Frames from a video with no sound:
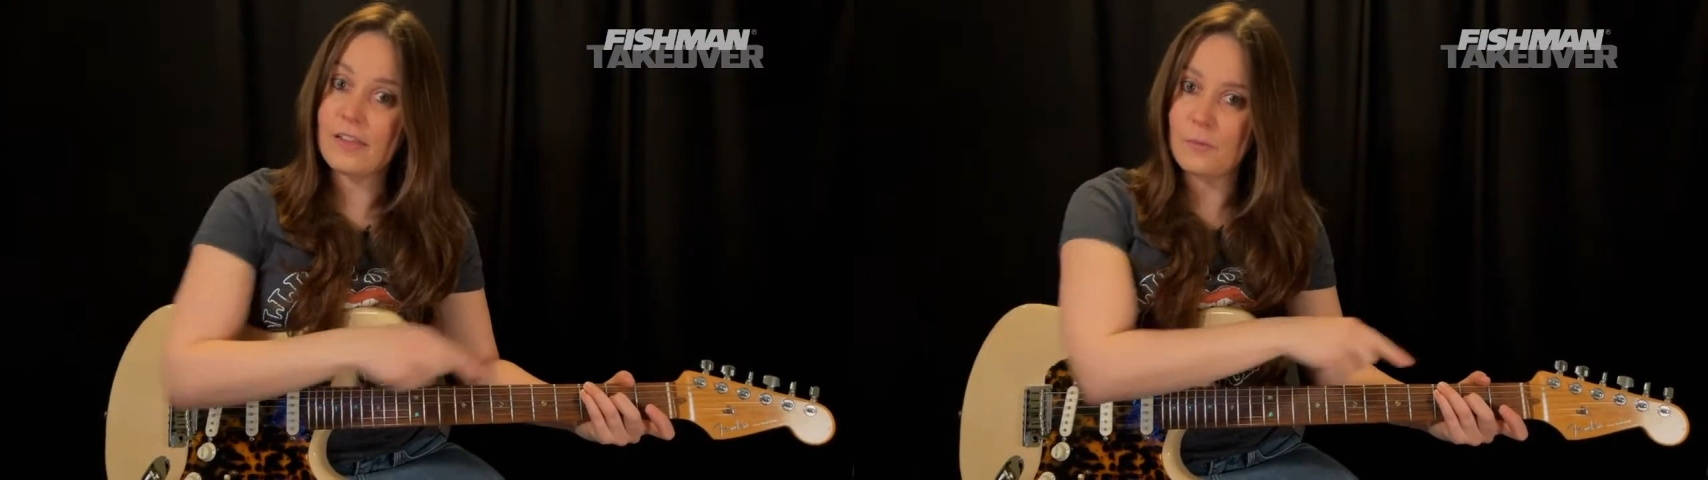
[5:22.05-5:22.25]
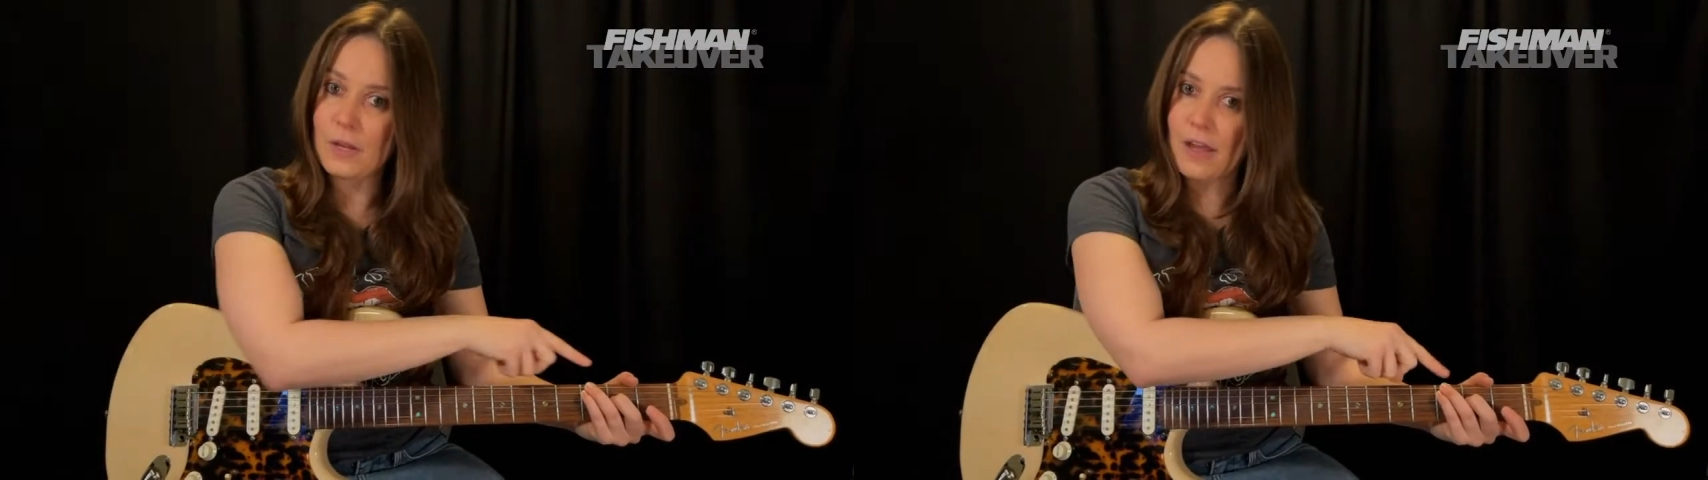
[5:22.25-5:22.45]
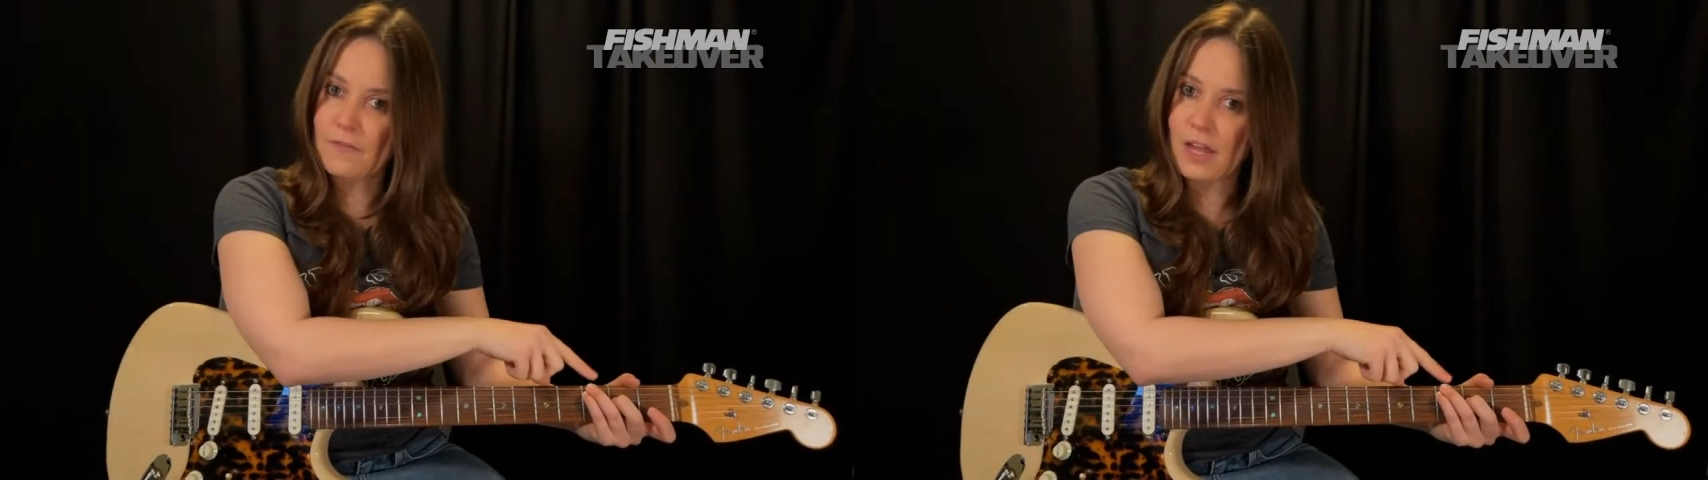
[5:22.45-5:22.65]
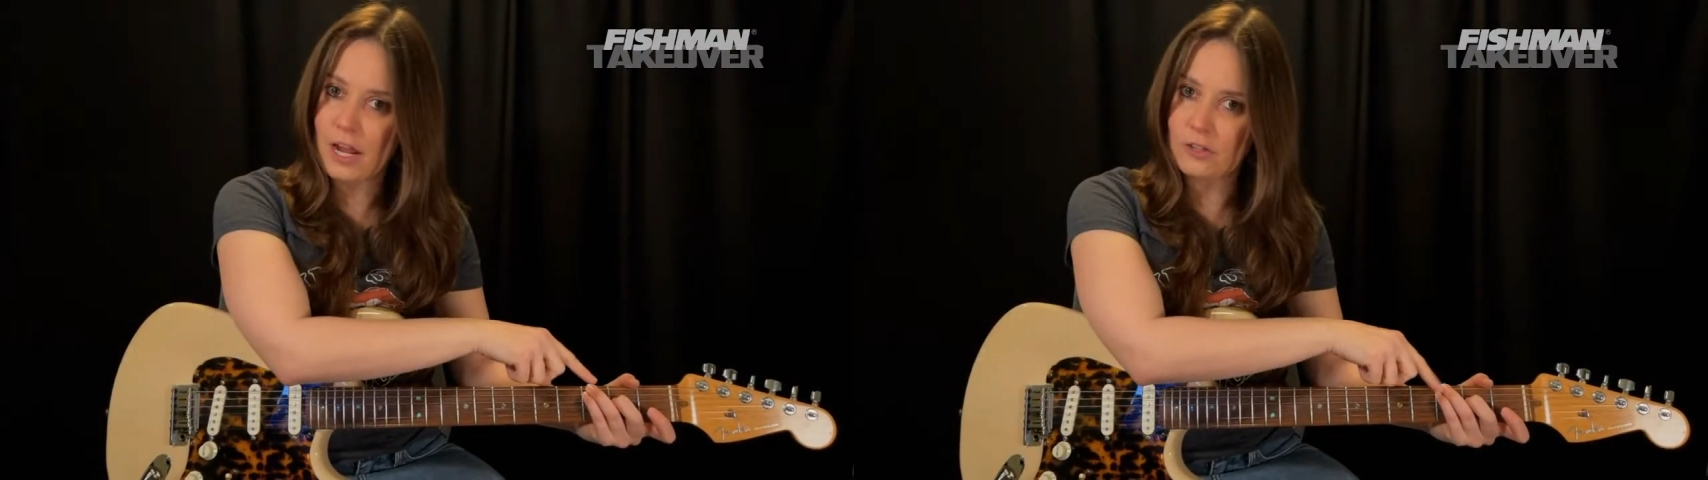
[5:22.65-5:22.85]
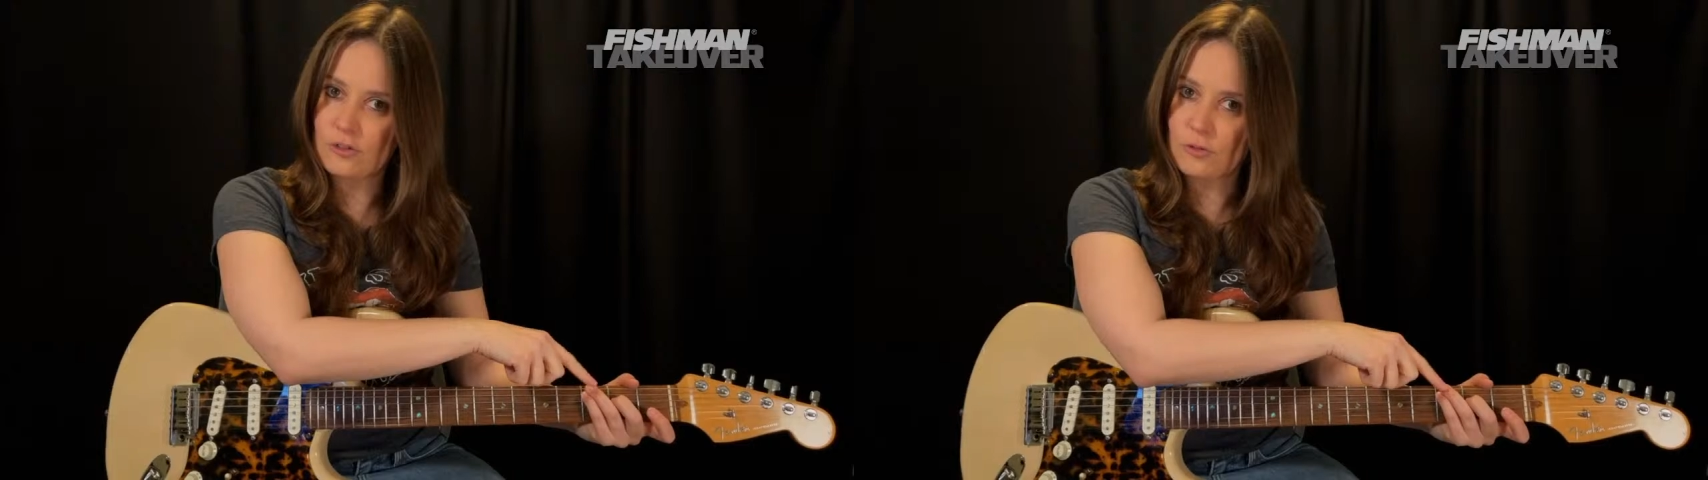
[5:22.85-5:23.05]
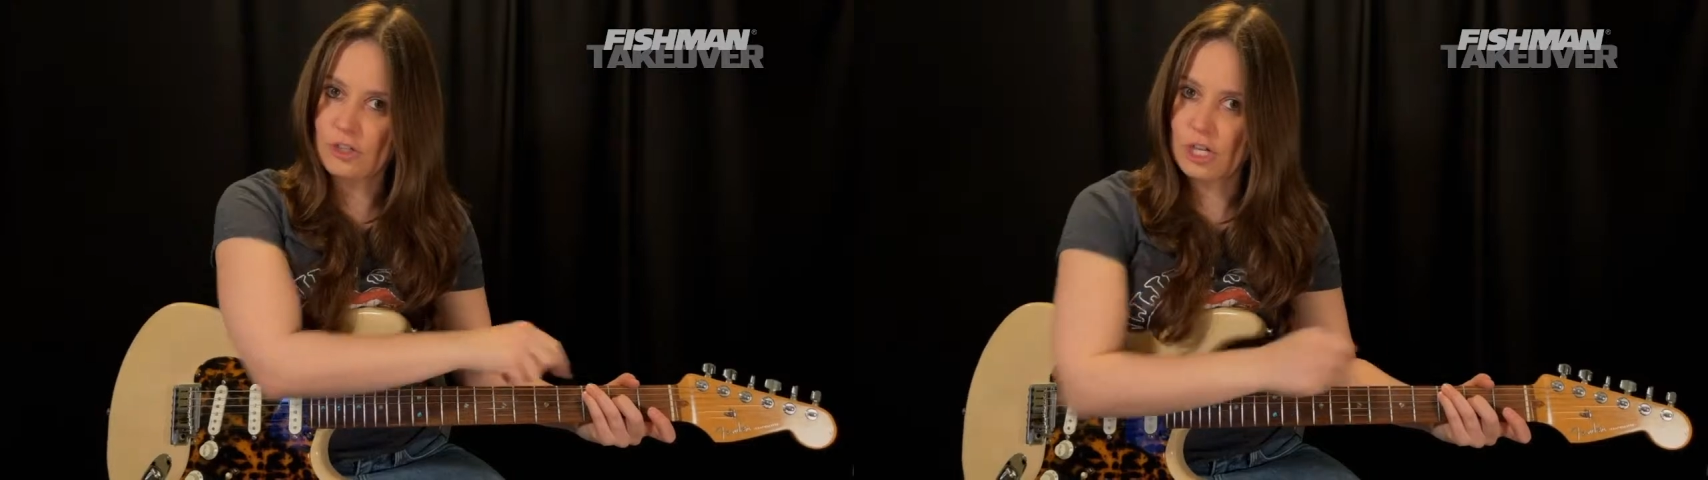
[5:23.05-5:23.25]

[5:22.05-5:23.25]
and then we have that extra